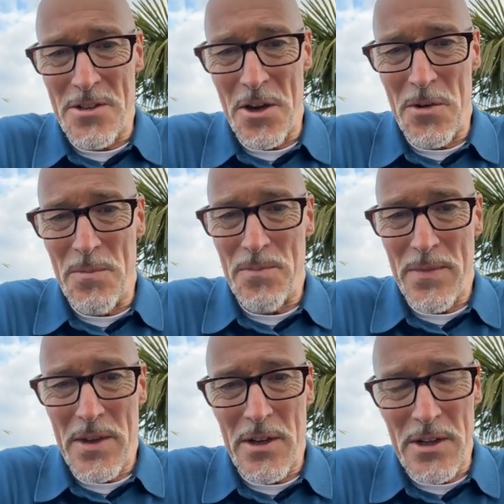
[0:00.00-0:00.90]
So
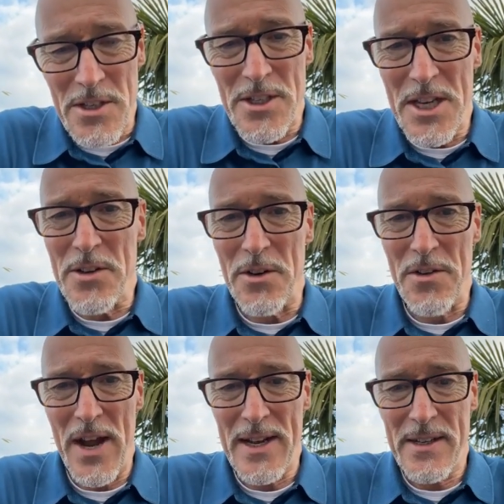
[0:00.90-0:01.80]

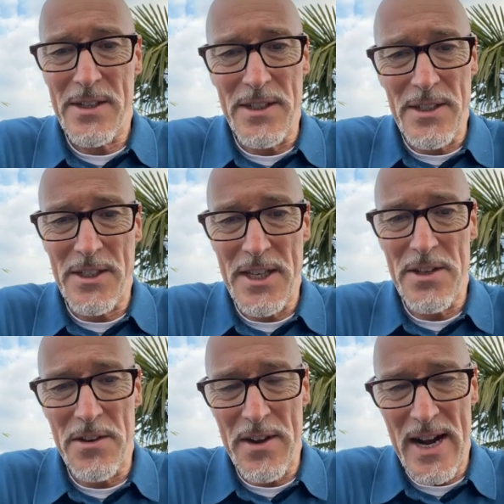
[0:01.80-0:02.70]
consider
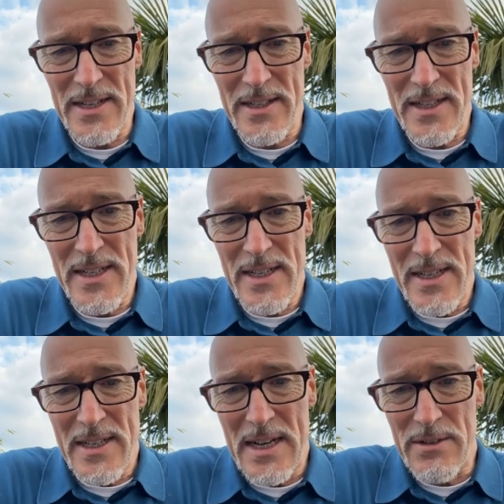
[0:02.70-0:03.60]
that.
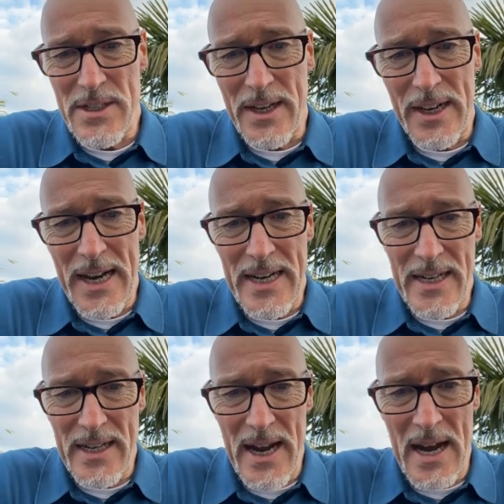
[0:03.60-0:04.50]
There is a
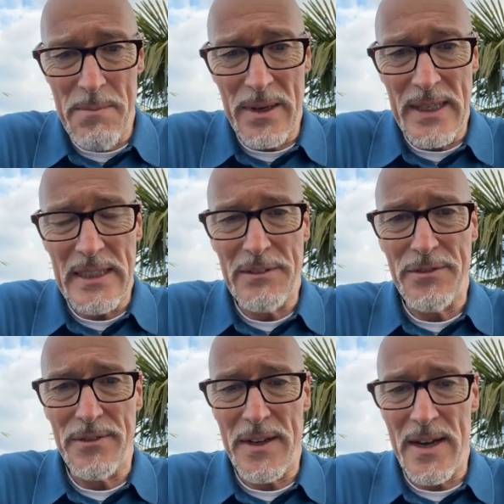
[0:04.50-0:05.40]
link, I
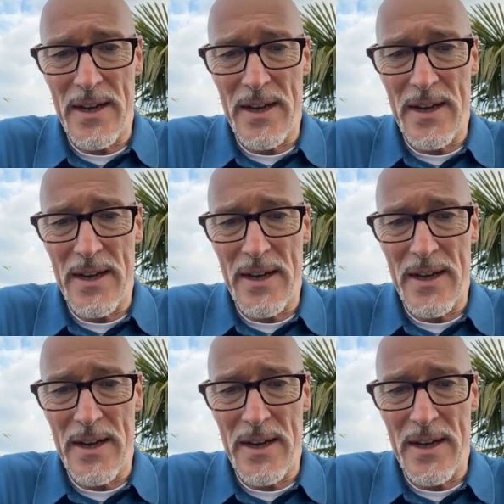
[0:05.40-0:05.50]
believe,